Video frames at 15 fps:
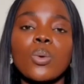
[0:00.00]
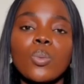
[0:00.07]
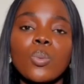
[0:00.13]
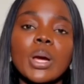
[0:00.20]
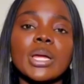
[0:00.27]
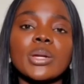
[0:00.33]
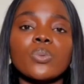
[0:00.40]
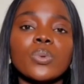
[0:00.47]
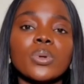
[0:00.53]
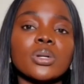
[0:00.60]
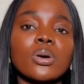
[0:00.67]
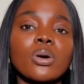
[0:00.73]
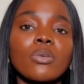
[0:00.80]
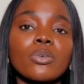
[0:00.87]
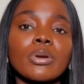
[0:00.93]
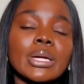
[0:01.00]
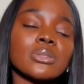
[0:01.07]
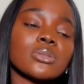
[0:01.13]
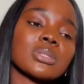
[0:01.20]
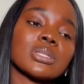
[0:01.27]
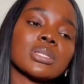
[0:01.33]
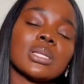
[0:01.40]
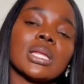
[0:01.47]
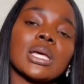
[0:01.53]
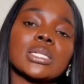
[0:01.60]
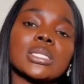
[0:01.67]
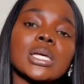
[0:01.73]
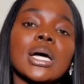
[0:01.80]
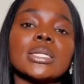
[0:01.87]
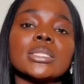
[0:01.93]
when we're trying to
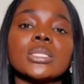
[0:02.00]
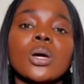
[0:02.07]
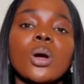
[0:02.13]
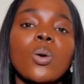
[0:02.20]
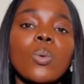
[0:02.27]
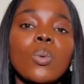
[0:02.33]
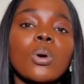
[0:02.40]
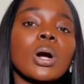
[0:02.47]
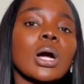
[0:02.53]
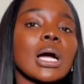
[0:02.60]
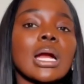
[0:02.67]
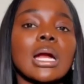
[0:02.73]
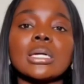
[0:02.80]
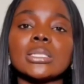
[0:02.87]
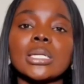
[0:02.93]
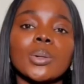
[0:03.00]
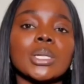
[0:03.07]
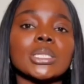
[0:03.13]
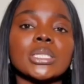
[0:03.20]
select and work around our